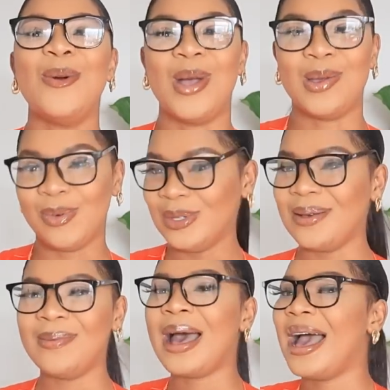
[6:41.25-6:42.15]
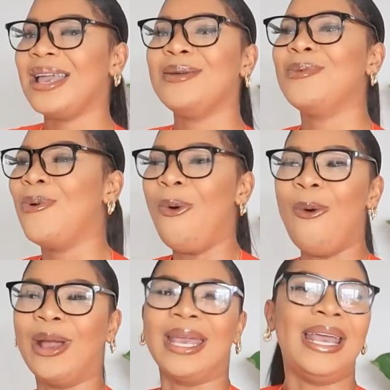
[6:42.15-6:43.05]
When you put some high
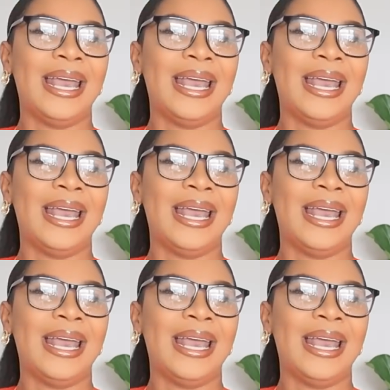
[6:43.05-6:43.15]
more.